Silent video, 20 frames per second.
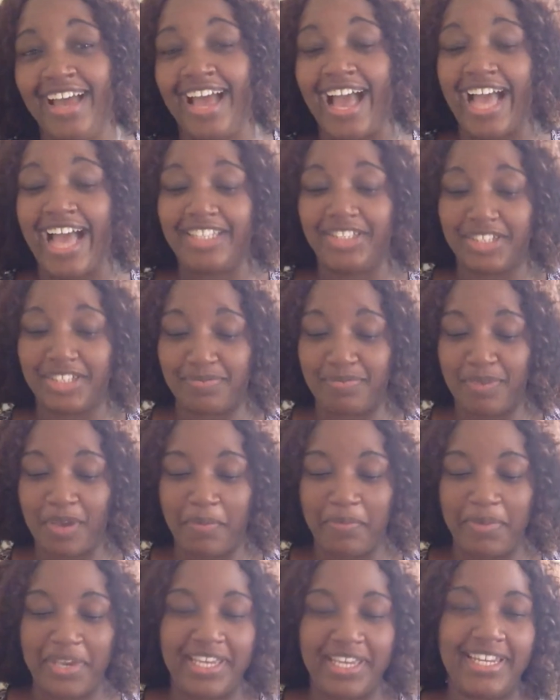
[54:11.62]
I just be
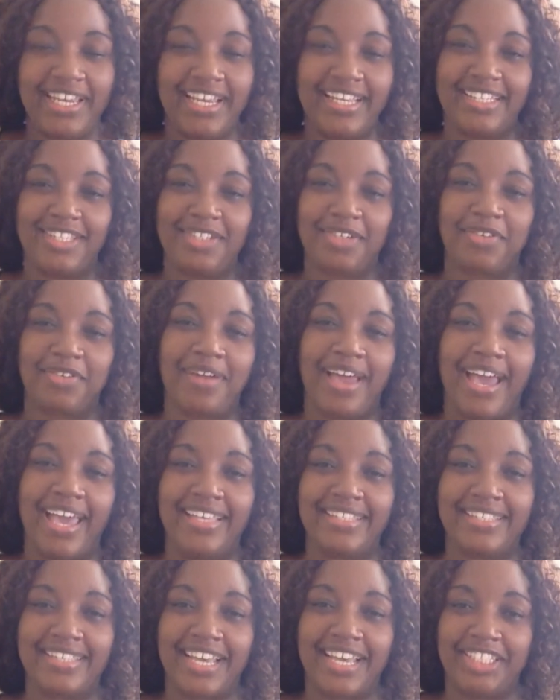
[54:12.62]
obedient to
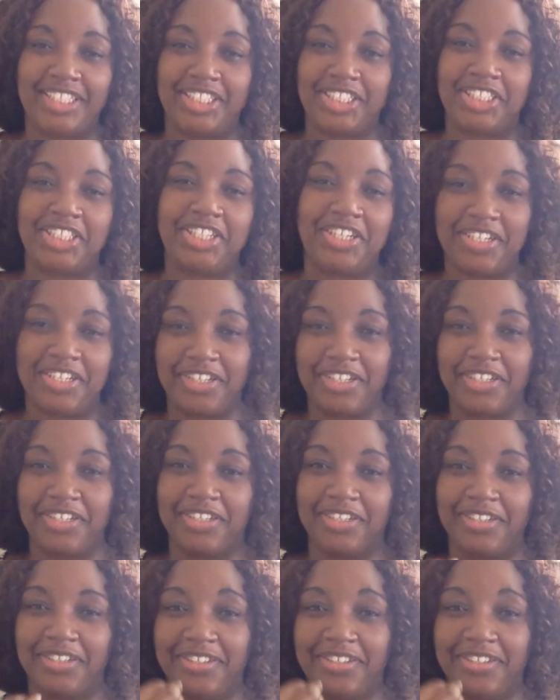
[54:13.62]
Christ and share